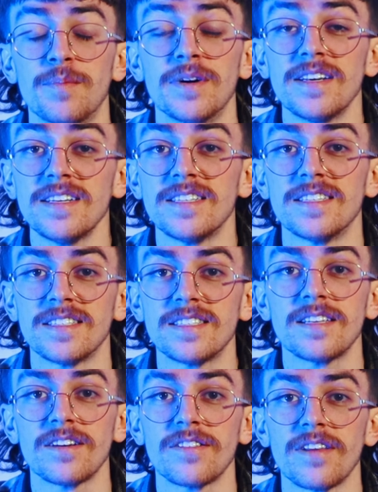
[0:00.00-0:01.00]
but it is
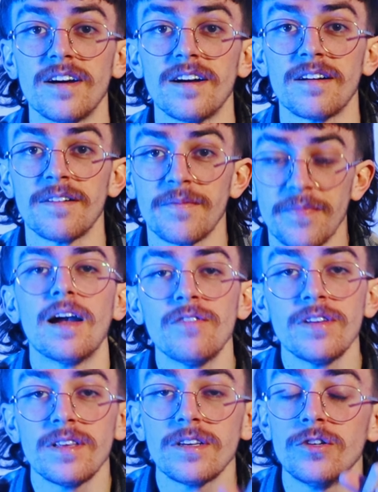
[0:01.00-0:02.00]
still there.
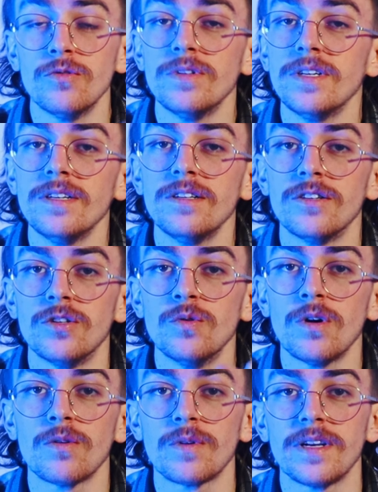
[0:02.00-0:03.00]
Everything you need,
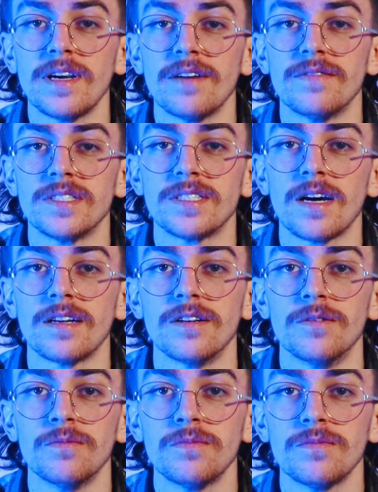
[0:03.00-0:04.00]
you already have inside of you.